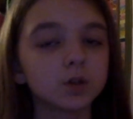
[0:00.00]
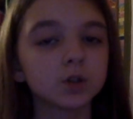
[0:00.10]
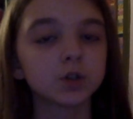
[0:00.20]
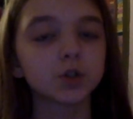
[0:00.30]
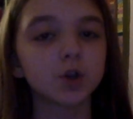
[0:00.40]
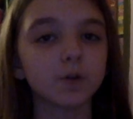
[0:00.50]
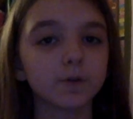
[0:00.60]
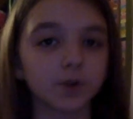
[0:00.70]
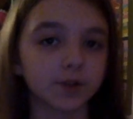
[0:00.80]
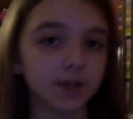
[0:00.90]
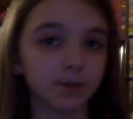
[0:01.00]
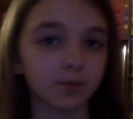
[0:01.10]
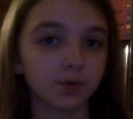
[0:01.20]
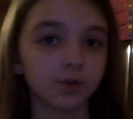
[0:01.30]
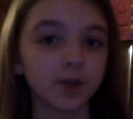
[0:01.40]
So, for
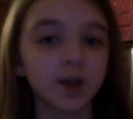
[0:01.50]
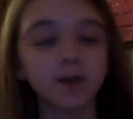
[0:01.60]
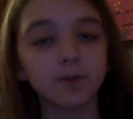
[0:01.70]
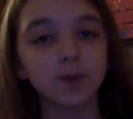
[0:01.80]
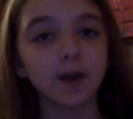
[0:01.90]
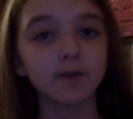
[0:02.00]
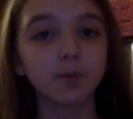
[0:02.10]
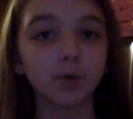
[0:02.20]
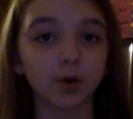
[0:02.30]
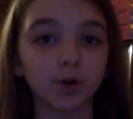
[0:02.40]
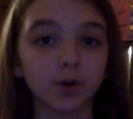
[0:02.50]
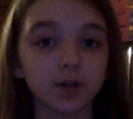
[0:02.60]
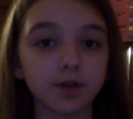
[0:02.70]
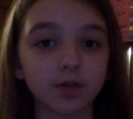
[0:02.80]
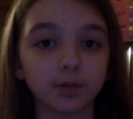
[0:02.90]
example, if we have a bird and
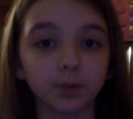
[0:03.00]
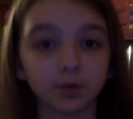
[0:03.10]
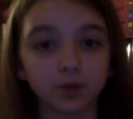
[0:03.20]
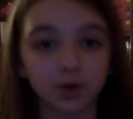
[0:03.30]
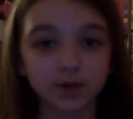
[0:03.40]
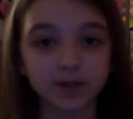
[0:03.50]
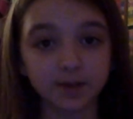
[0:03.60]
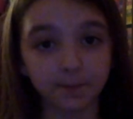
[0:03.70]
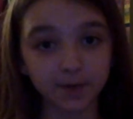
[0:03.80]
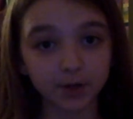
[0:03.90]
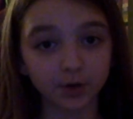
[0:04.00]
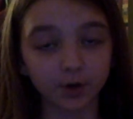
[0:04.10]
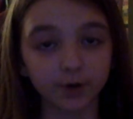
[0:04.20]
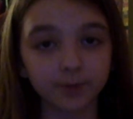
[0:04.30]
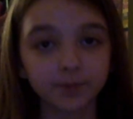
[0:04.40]
then the bird looks in the
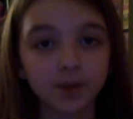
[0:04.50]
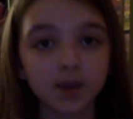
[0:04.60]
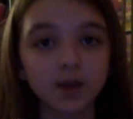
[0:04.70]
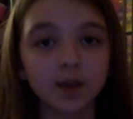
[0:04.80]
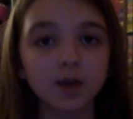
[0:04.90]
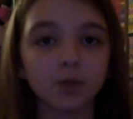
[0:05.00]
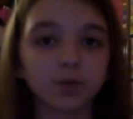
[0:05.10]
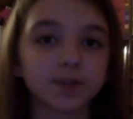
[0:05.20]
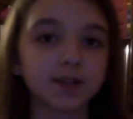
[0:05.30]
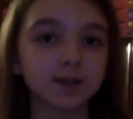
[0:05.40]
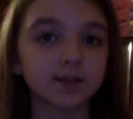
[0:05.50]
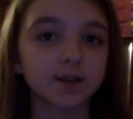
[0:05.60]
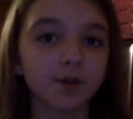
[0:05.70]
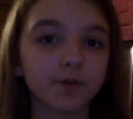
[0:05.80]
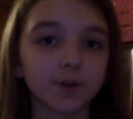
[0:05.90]
mirror, it will see
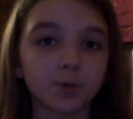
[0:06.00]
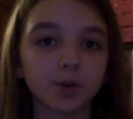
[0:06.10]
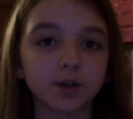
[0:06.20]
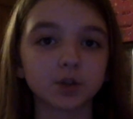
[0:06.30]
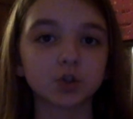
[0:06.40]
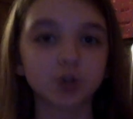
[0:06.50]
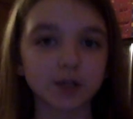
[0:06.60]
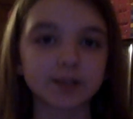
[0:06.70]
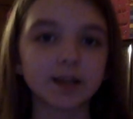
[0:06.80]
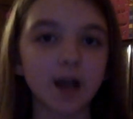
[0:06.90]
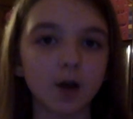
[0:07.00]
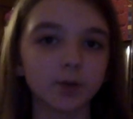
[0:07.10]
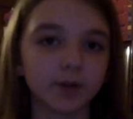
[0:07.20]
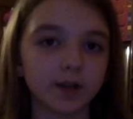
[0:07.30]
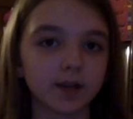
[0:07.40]
itself and it will get stressed out
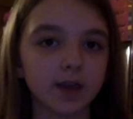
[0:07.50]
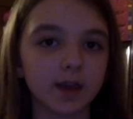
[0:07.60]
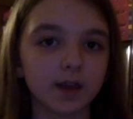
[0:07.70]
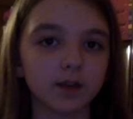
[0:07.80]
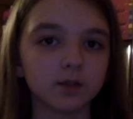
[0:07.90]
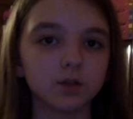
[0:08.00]
that it can't,